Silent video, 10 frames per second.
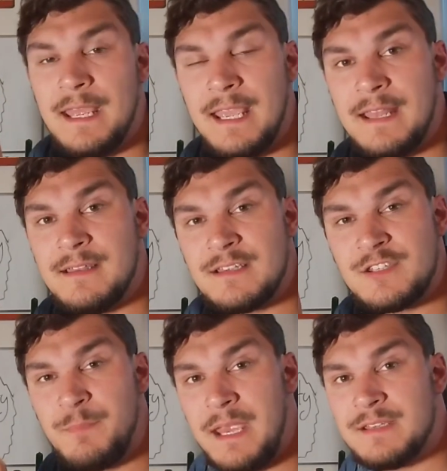and
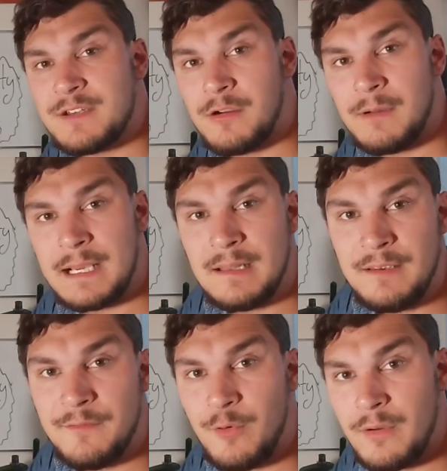space
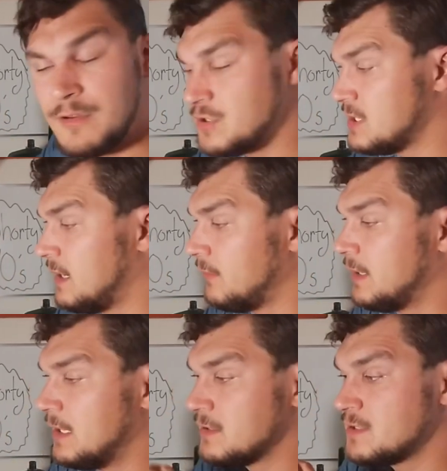correctly for the shell.
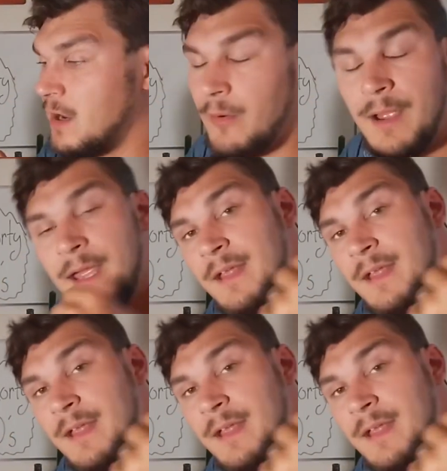So